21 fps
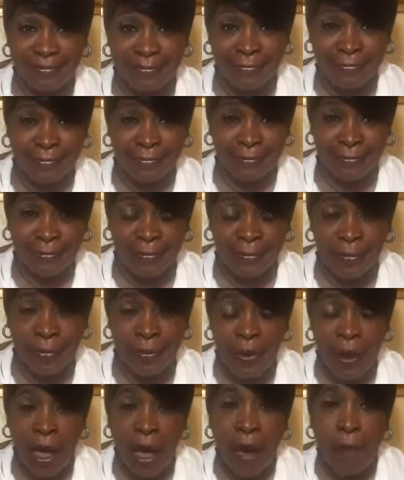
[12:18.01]
Mm.
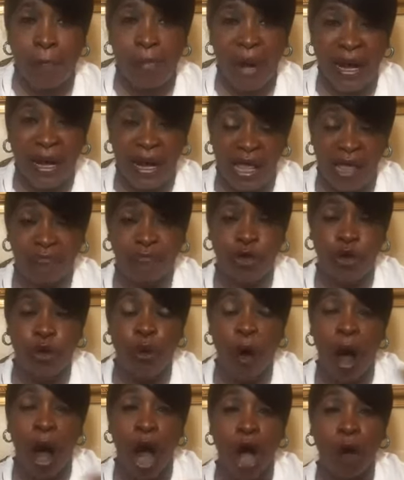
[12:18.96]
But if
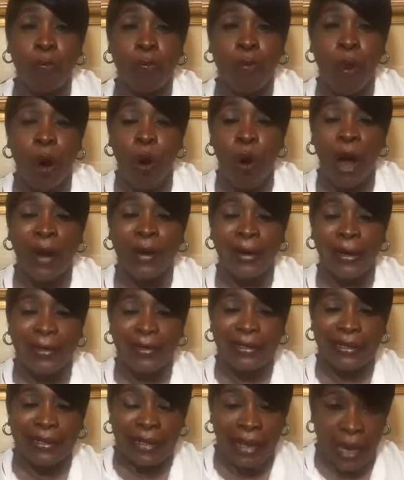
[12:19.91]
you are born
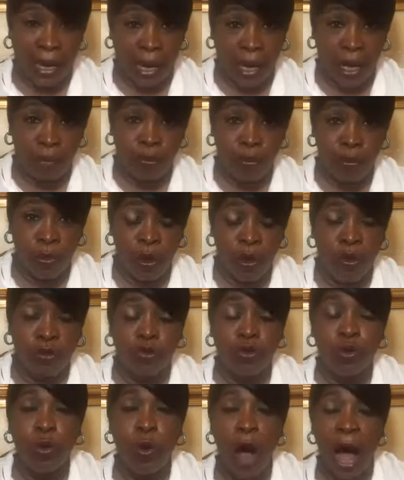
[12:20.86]
again,
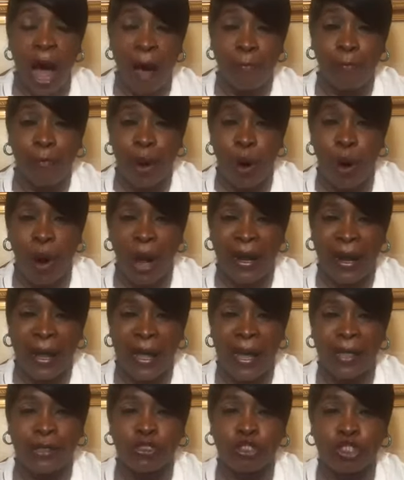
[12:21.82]
you are born
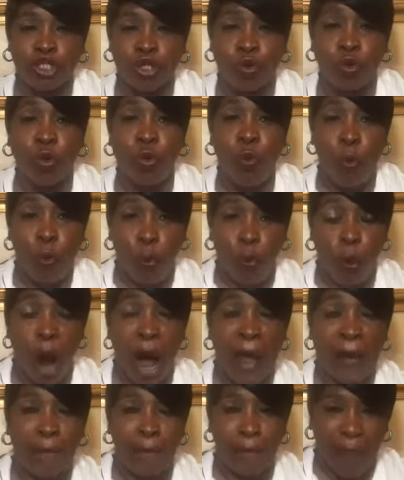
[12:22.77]
into
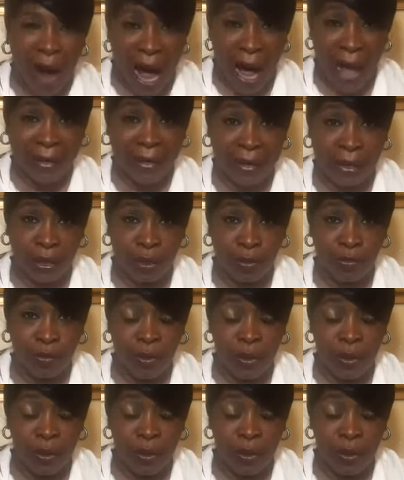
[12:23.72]
one body.